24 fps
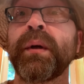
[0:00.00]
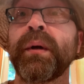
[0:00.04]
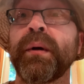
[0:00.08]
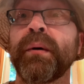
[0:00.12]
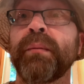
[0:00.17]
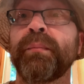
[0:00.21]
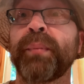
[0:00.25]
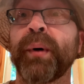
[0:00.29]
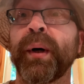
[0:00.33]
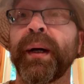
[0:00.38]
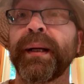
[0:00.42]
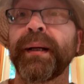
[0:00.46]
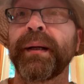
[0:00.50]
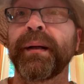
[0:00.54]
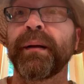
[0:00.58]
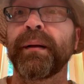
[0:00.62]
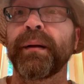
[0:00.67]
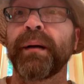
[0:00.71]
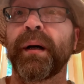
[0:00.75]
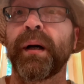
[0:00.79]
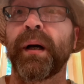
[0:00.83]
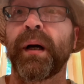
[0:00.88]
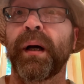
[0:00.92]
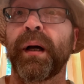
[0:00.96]
But
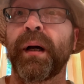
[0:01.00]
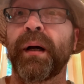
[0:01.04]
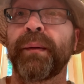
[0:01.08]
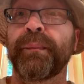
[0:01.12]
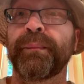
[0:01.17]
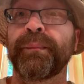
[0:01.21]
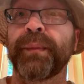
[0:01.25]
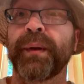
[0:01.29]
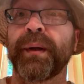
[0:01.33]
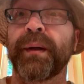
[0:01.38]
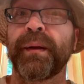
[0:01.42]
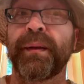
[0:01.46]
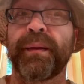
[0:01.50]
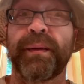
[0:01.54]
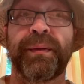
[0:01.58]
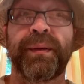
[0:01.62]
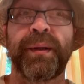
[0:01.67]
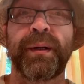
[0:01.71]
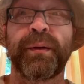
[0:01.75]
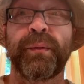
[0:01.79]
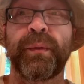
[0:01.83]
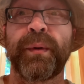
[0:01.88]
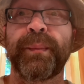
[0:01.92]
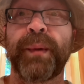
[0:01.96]
the
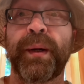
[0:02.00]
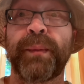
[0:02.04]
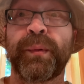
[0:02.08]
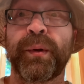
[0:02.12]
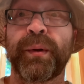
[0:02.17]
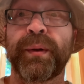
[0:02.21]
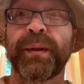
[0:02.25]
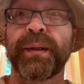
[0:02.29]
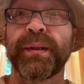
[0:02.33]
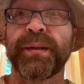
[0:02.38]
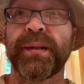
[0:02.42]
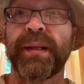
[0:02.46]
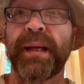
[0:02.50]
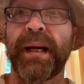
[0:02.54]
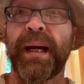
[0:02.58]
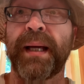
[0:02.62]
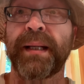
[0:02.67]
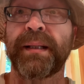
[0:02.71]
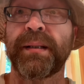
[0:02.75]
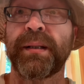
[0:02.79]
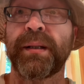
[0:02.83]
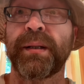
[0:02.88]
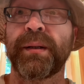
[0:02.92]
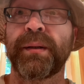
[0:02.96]
thing to remember is
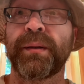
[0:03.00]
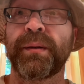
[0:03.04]
that